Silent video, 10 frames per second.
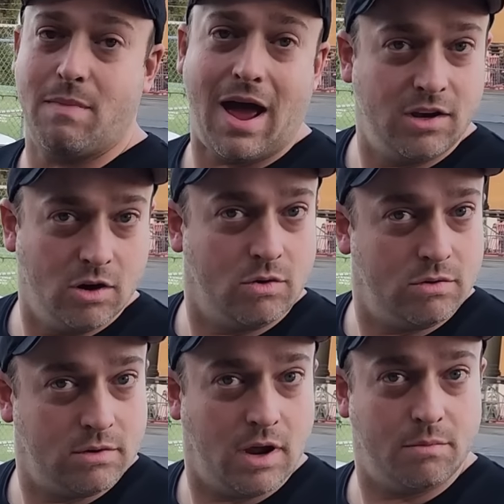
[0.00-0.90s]
manual,
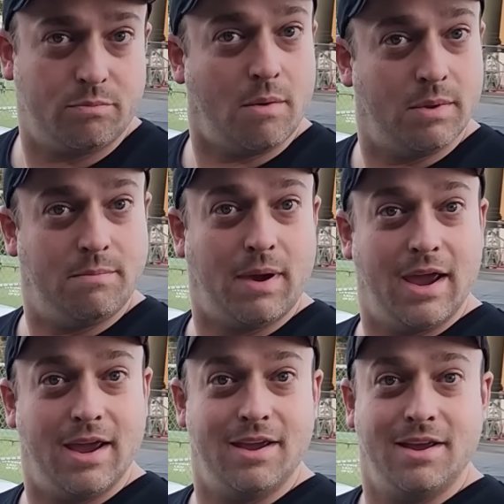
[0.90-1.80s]
it would probably
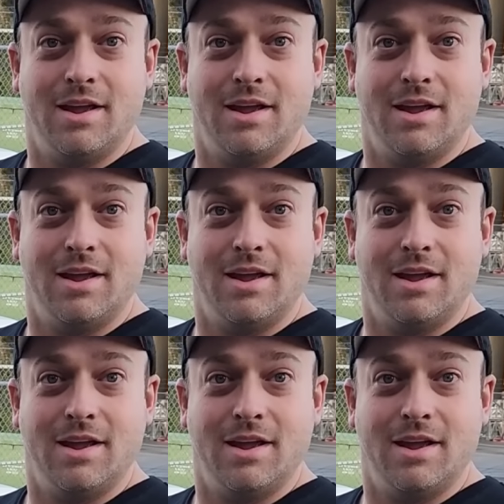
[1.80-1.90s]
be